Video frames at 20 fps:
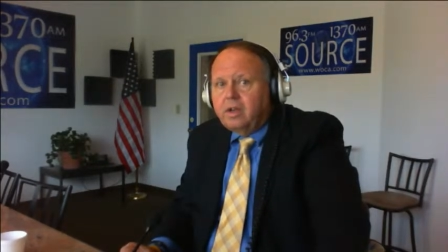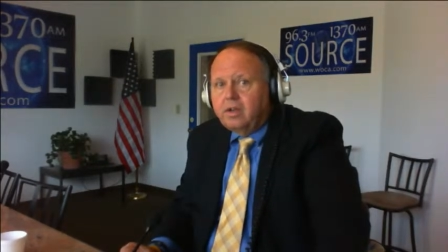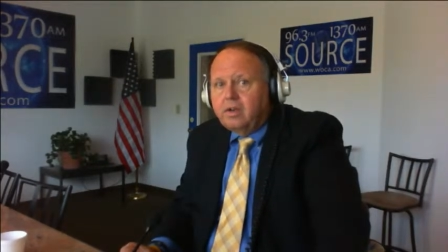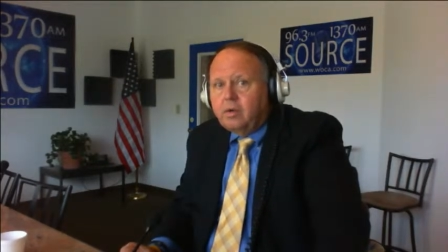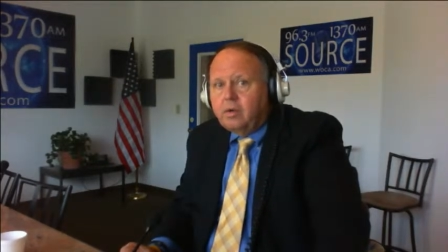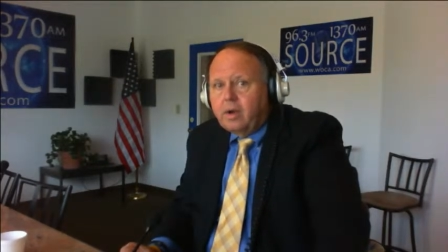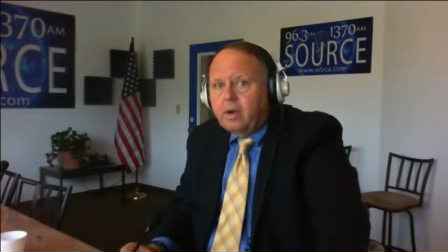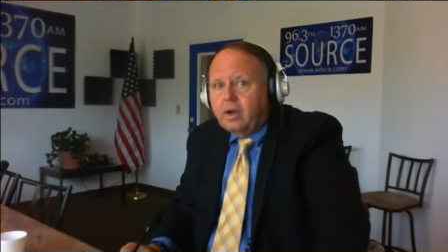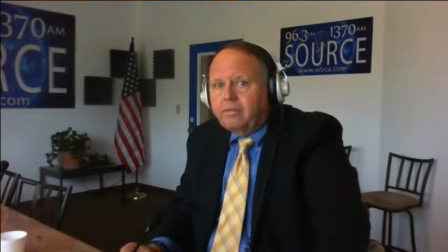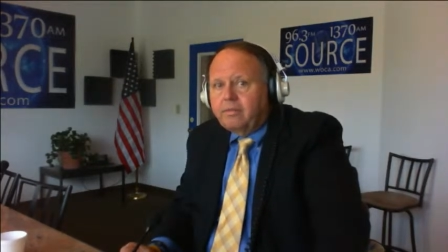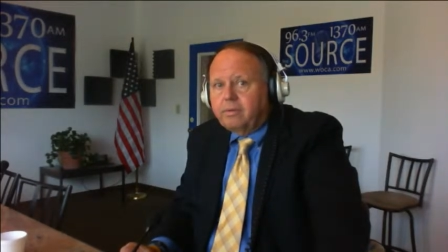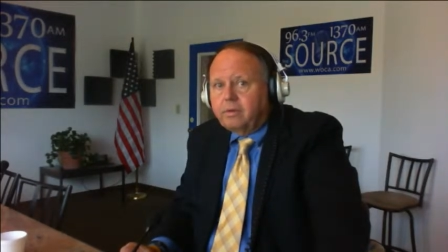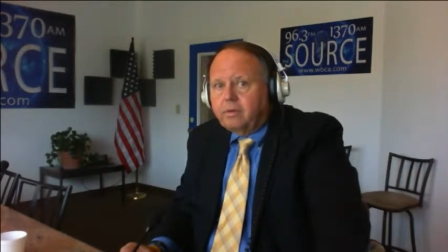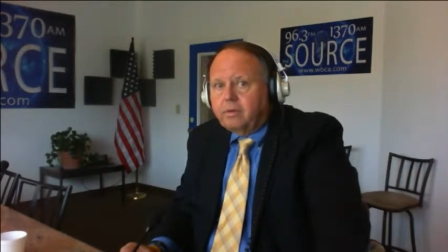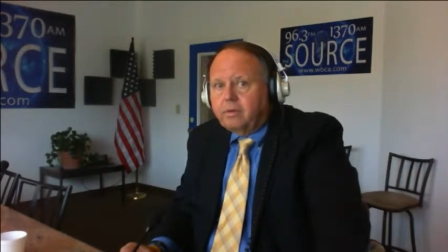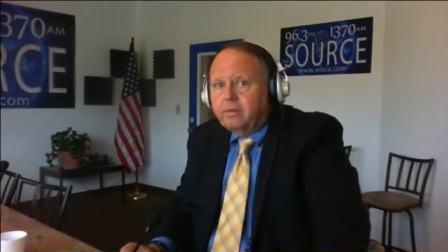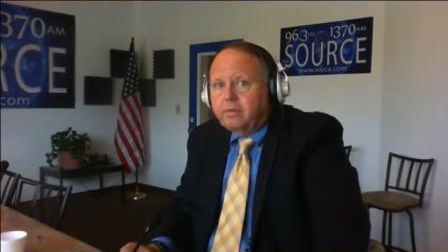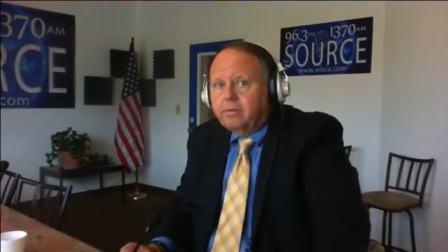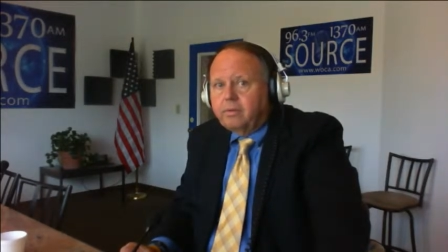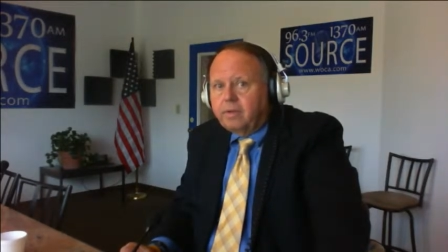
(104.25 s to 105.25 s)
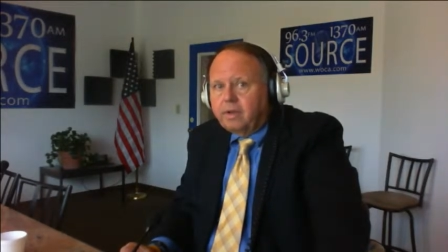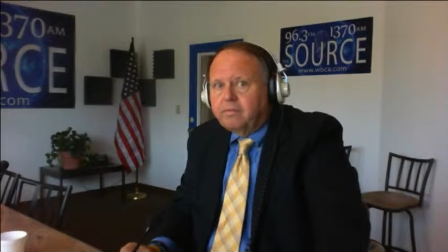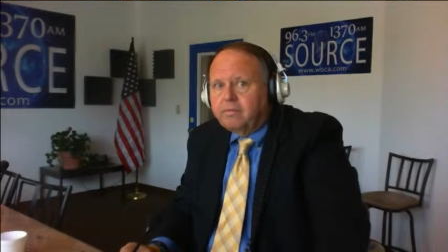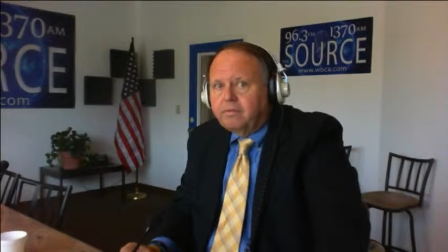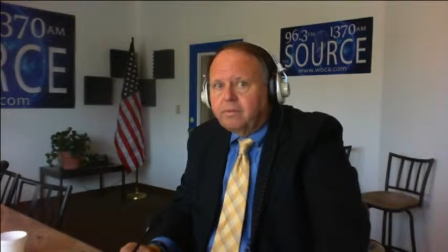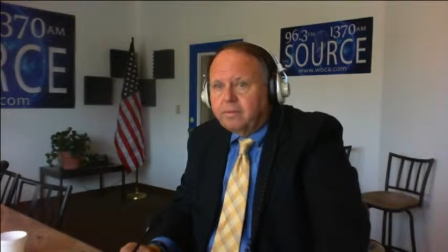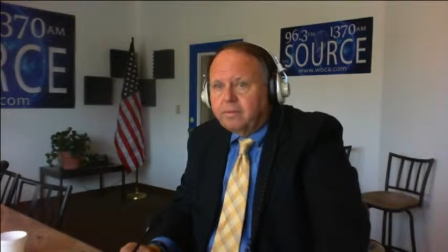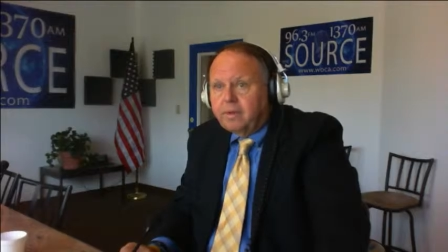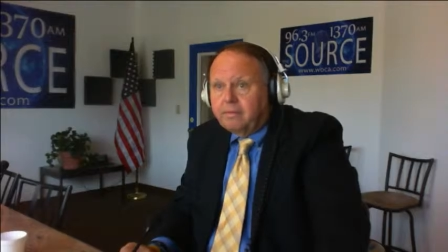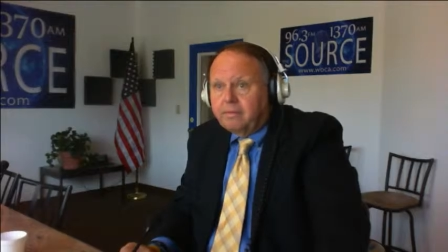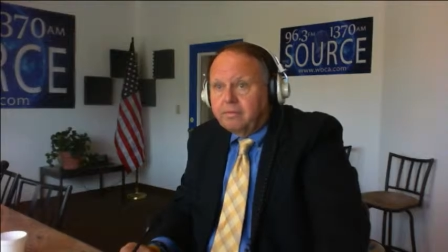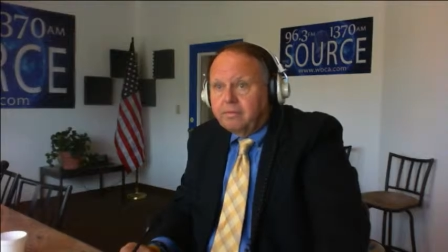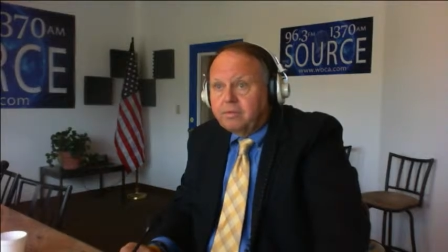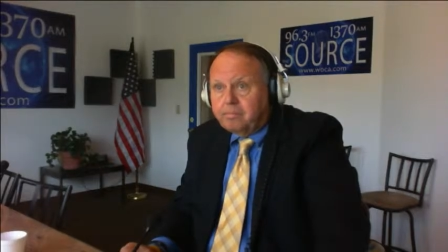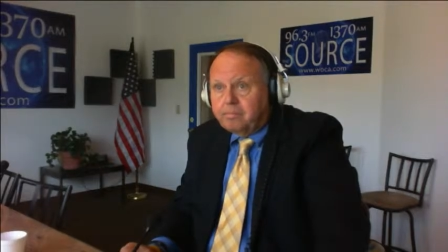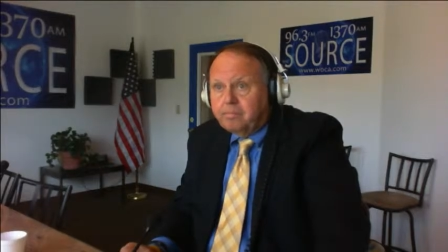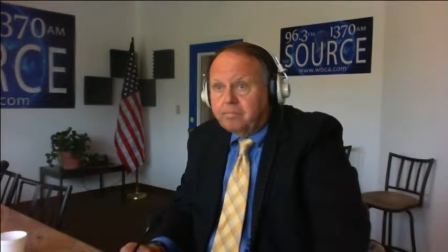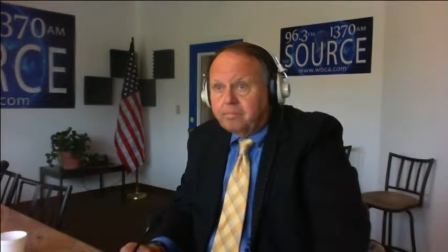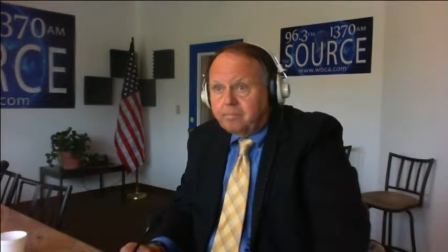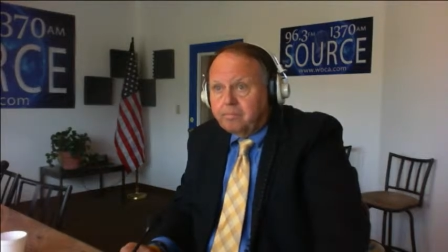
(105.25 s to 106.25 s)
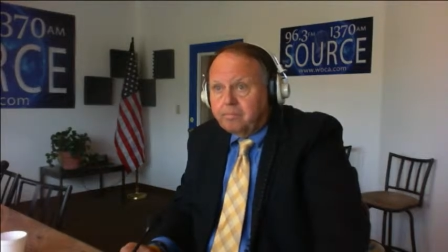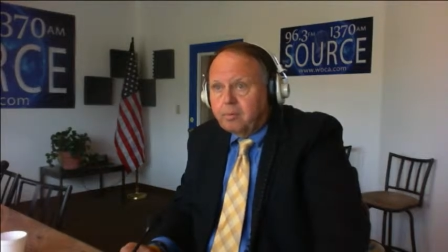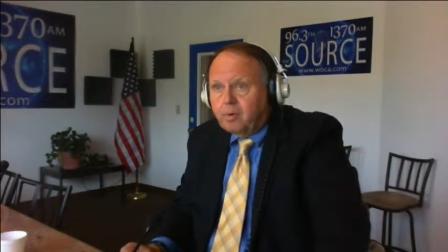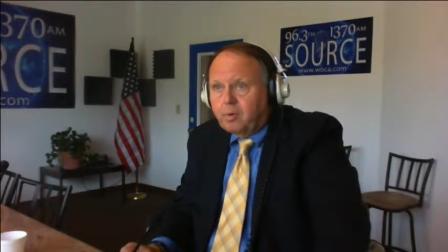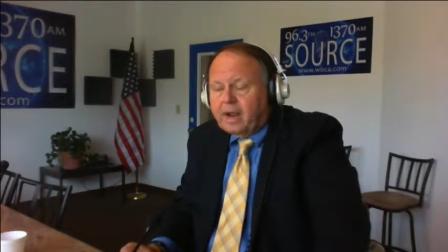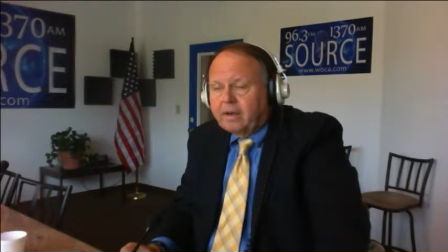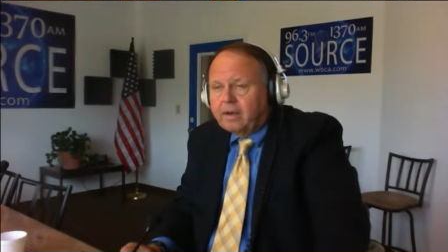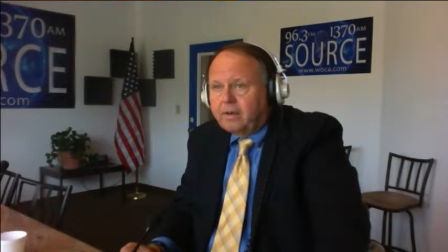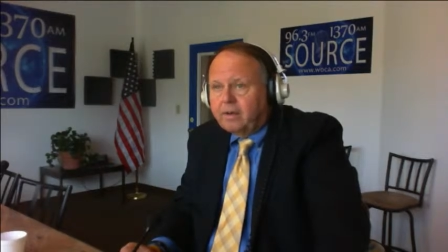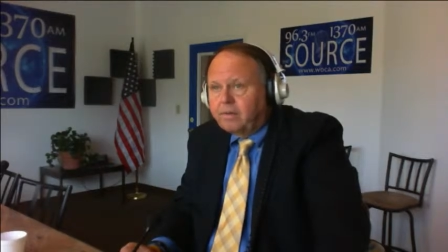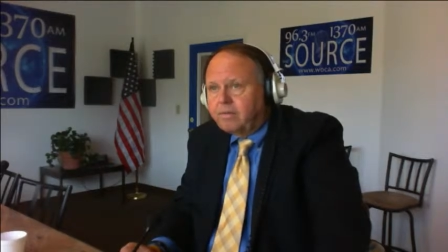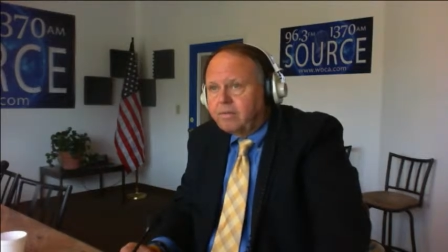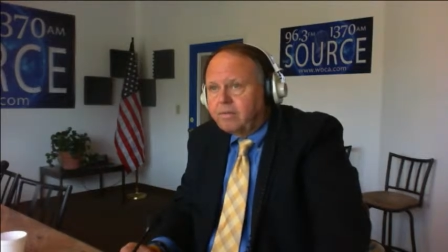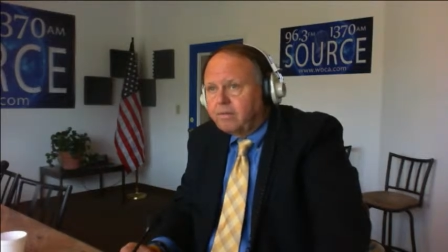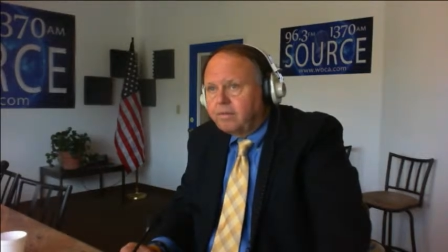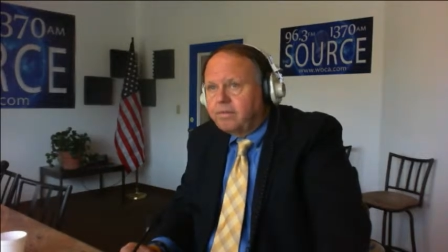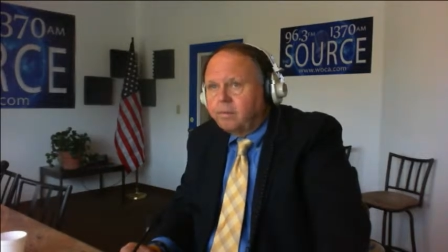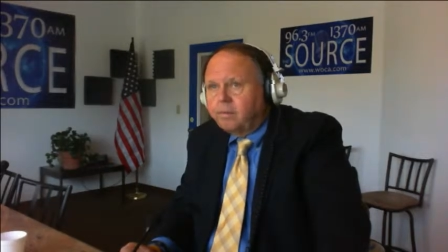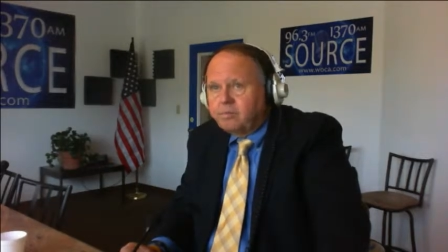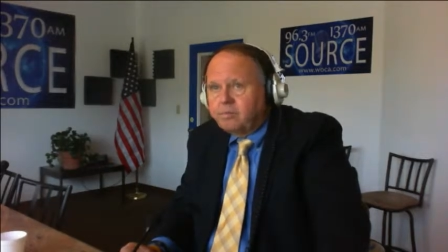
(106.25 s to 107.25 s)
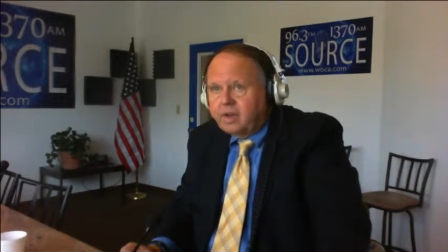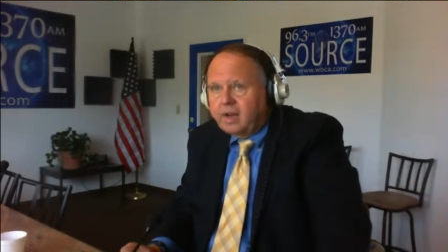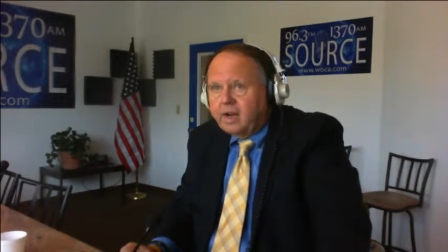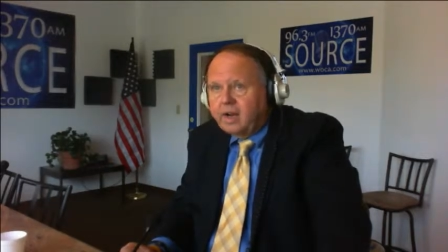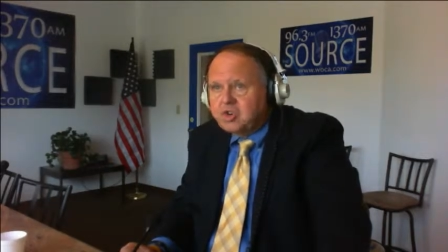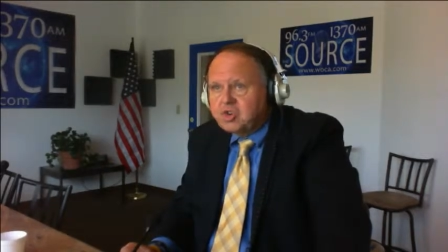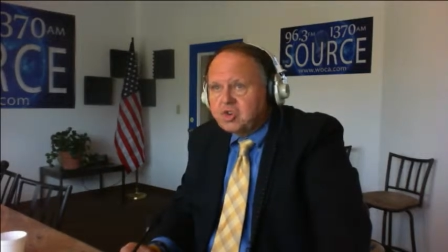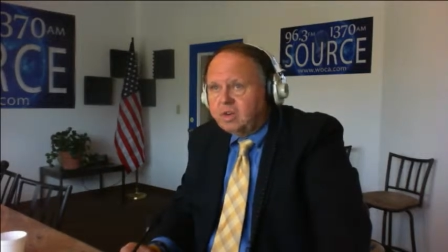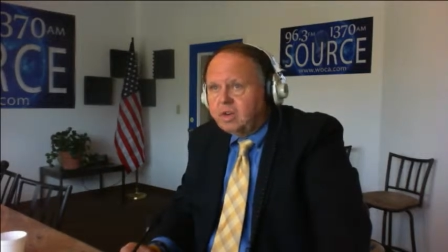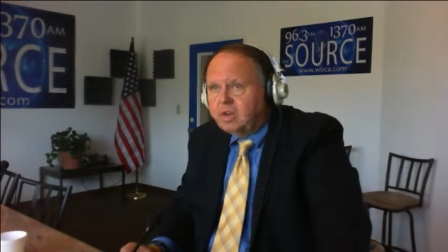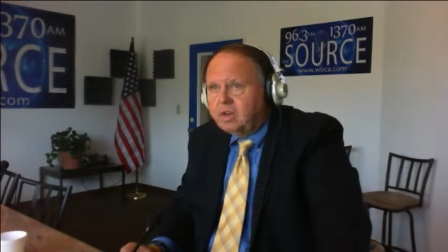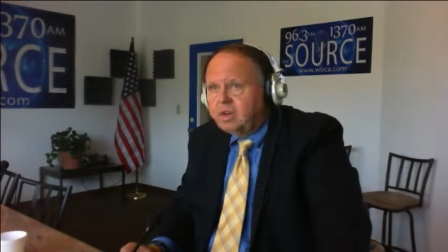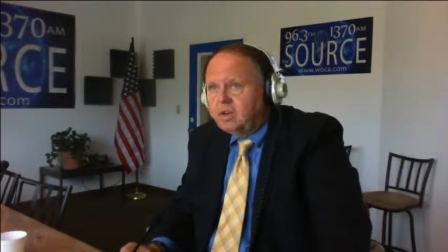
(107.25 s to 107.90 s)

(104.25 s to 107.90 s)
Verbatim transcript: You have to have have practiced substantially.